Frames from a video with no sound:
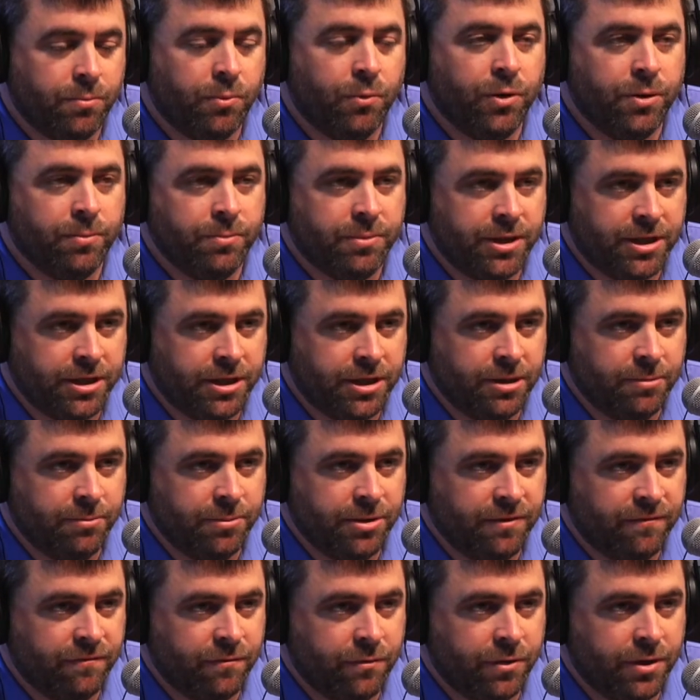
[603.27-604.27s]
appointment to
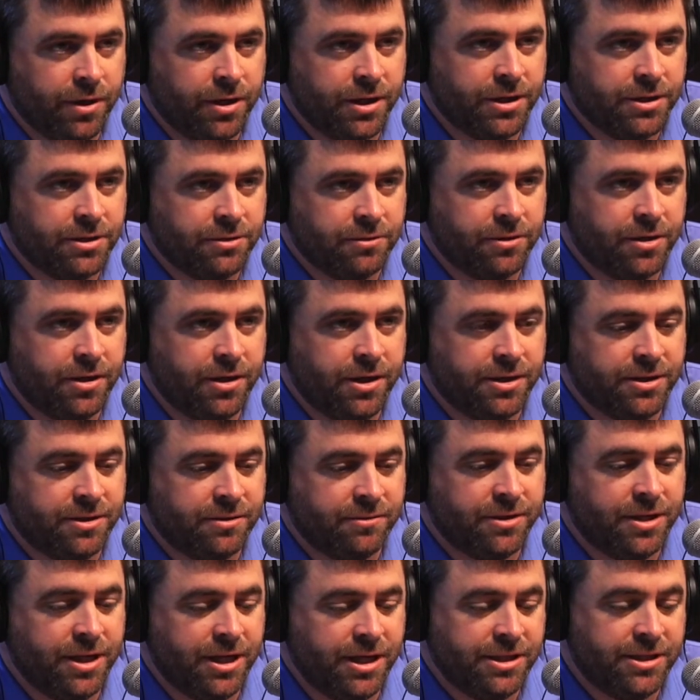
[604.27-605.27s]
come in for an initial
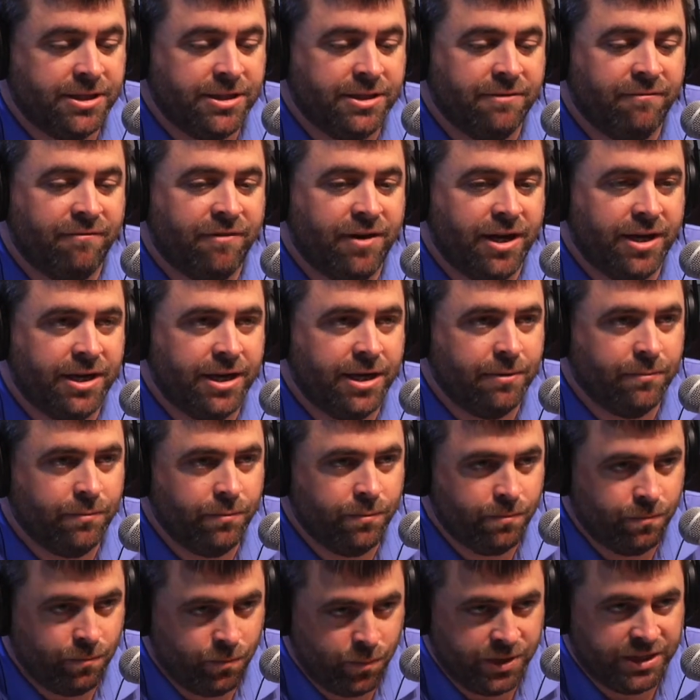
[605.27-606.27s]
consultation to find out
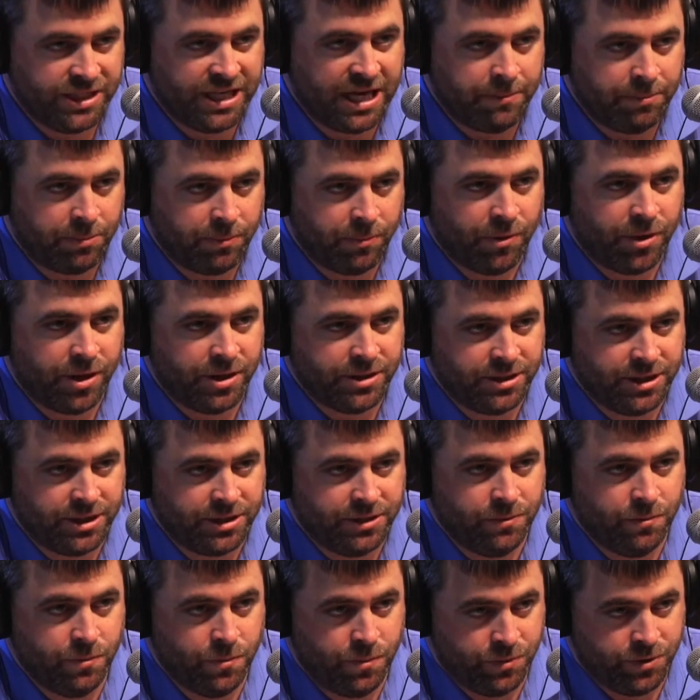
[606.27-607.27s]
what type of
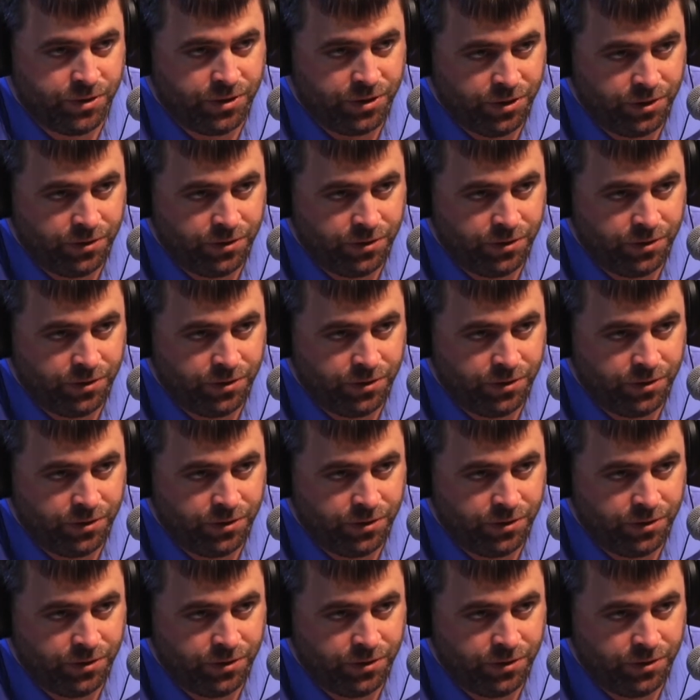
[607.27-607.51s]
project you want